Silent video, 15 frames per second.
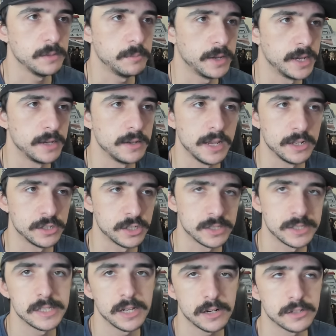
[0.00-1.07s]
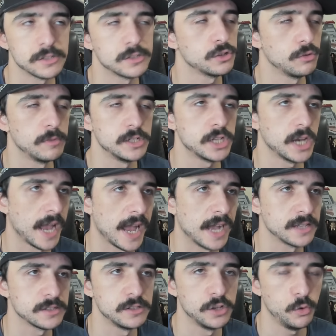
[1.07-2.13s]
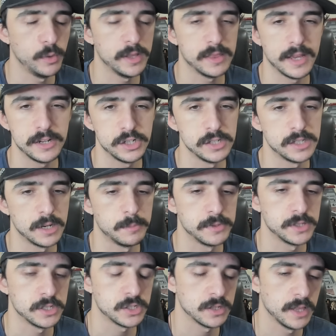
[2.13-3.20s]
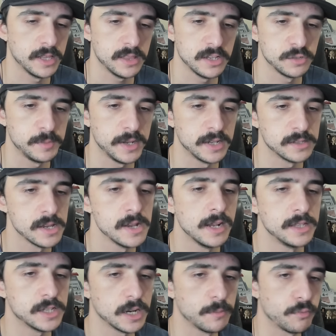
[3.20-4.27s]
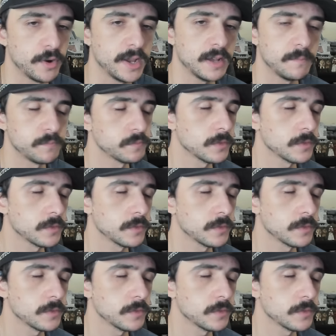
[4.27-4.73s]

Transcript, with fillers: But it just sucks so much ass knowing that she's in a position like this because it's going to break,